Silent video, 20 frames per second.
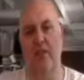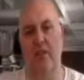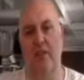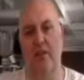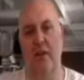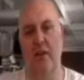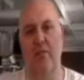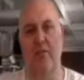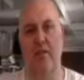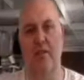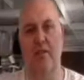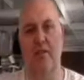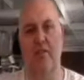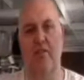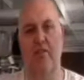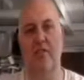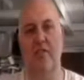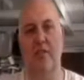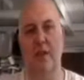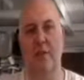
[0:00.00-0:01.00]
your
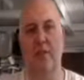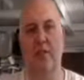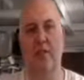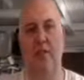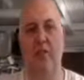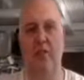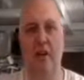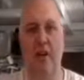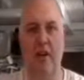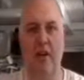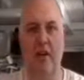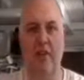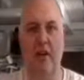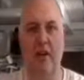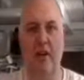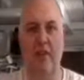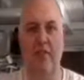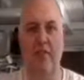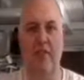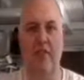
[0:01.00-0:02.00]
ammunition is typically
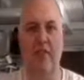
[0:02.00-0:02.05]
chronographed